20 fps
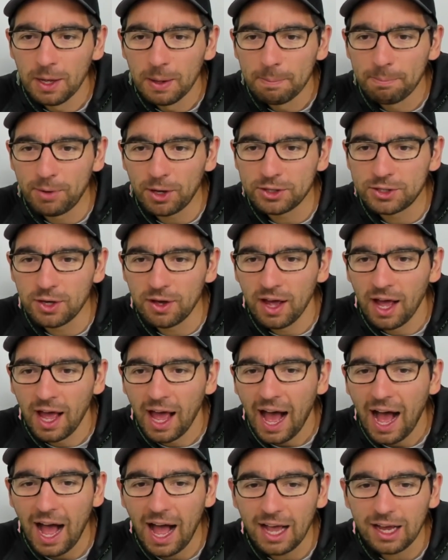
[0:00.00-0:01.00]
but the
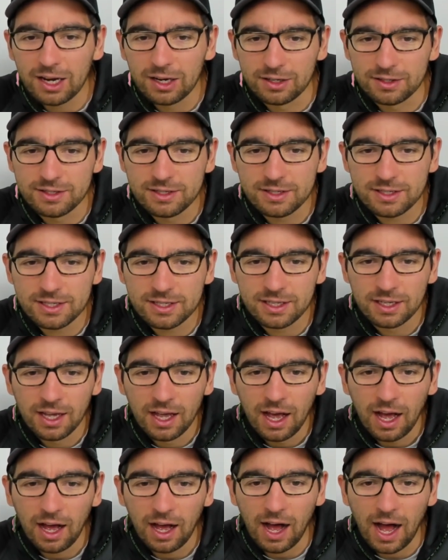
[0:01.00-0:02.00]
Haglands
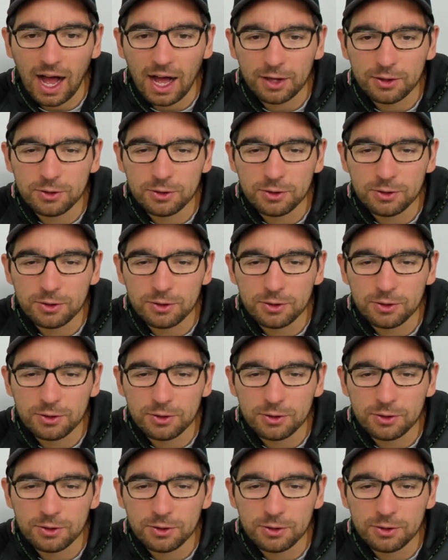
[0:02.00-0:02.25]
are